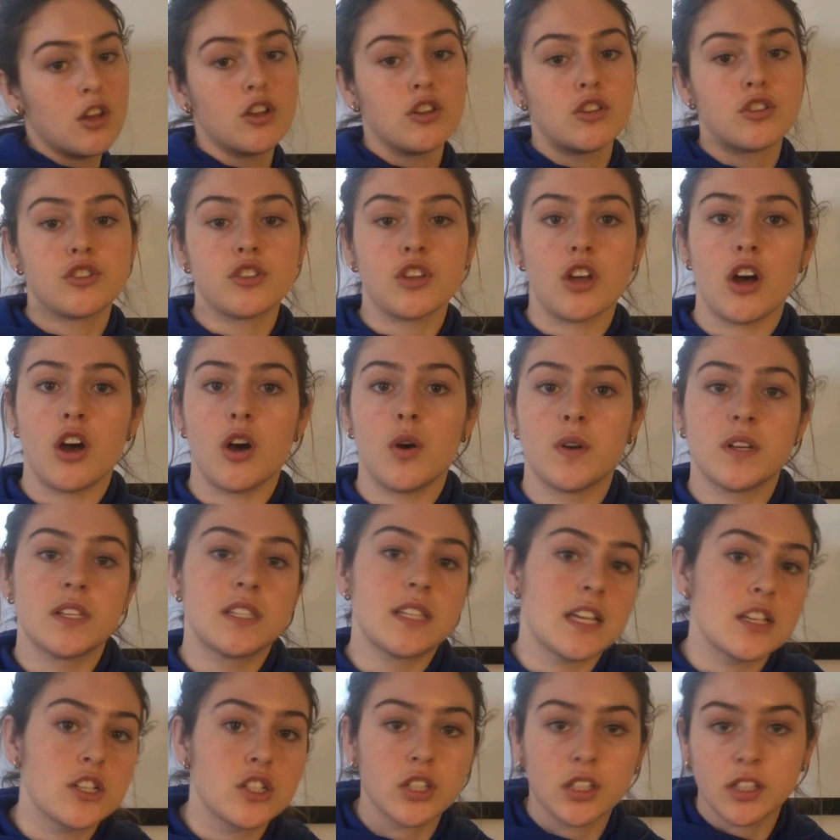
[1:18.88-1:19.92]
So
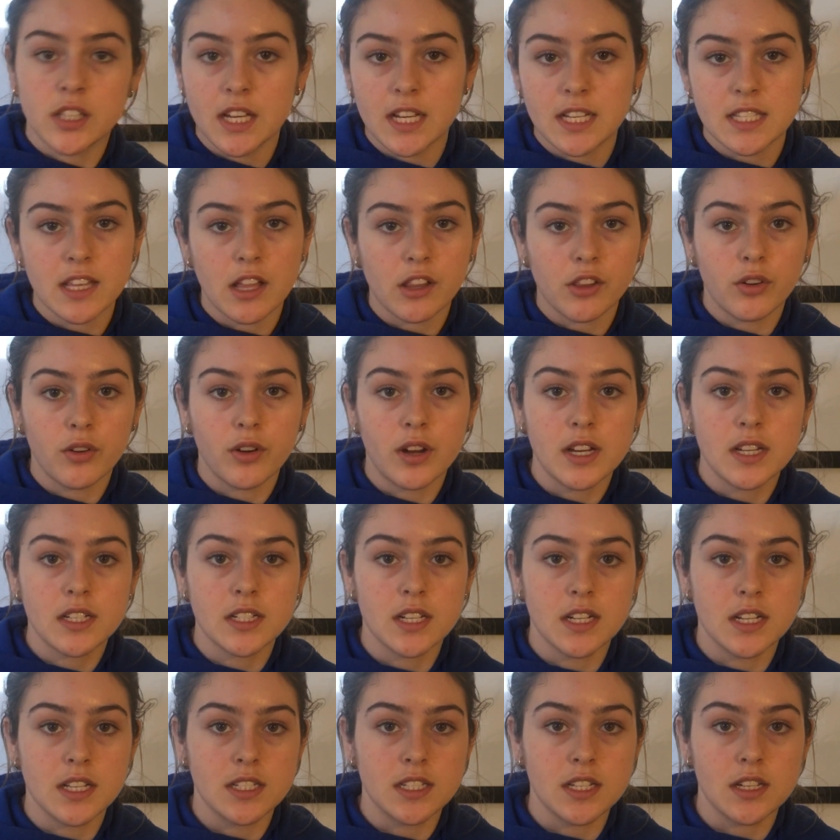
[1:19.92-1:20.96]
essentially
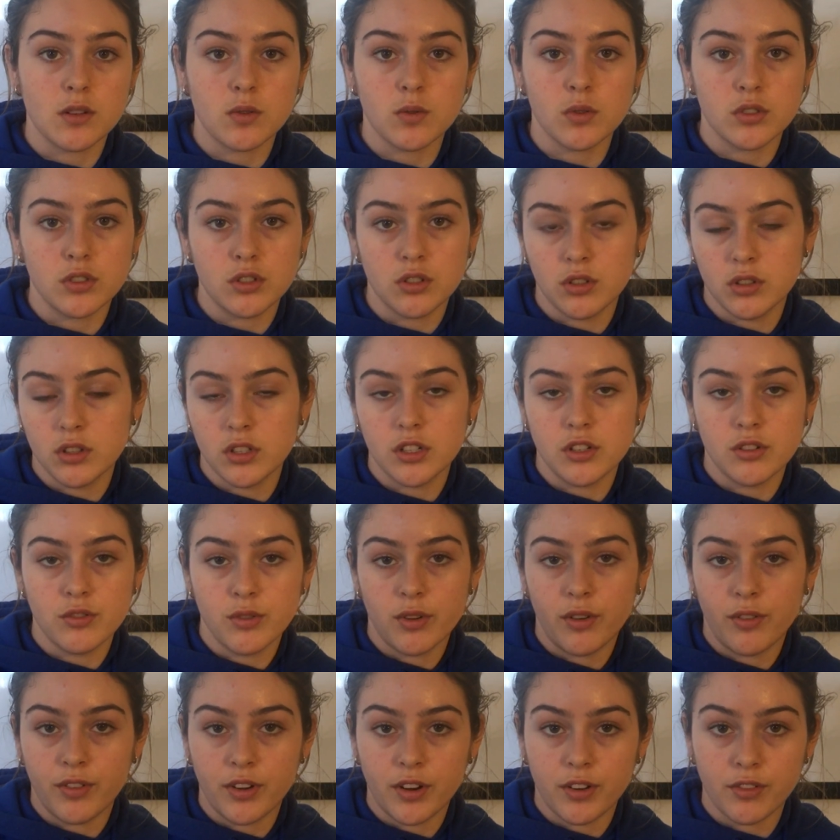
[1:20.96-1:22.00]
acceleration is equal to the
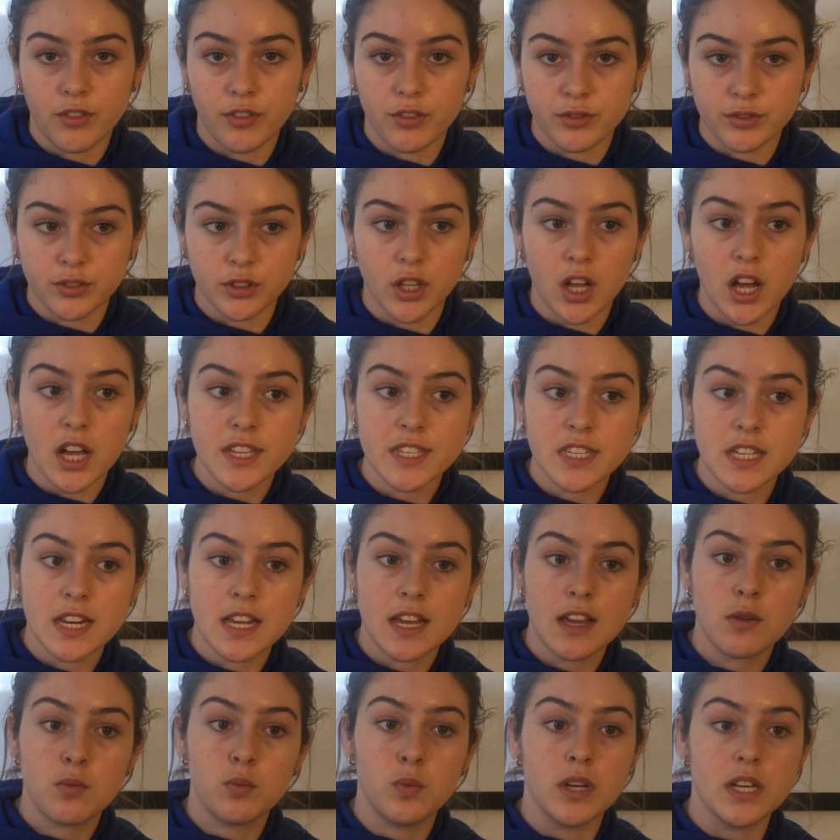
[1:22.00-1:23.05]
derivative of
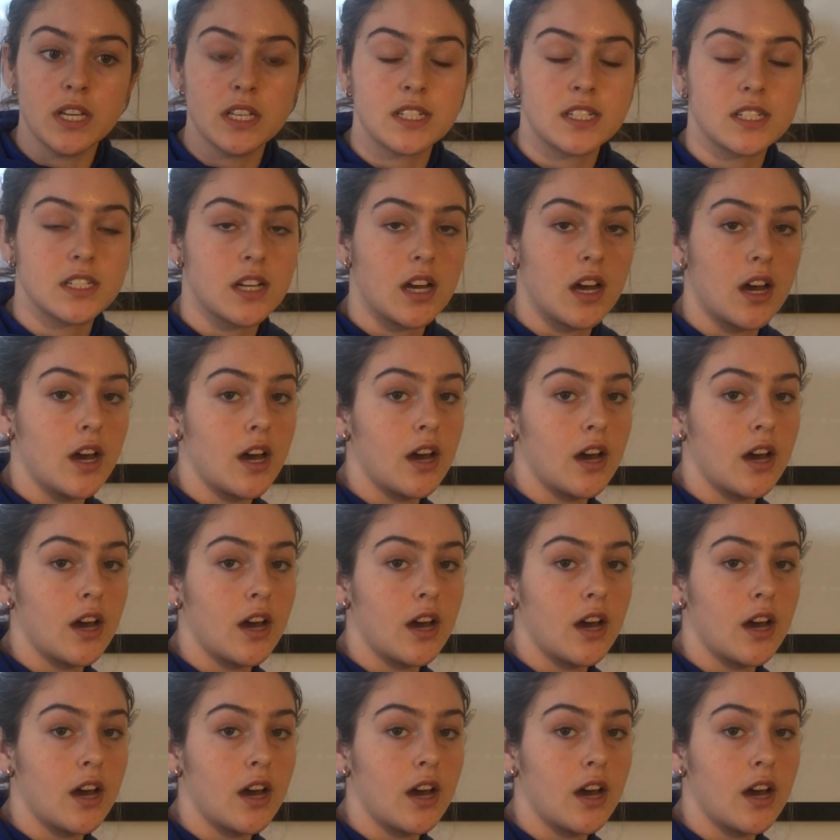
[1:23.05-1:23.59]
velocity, which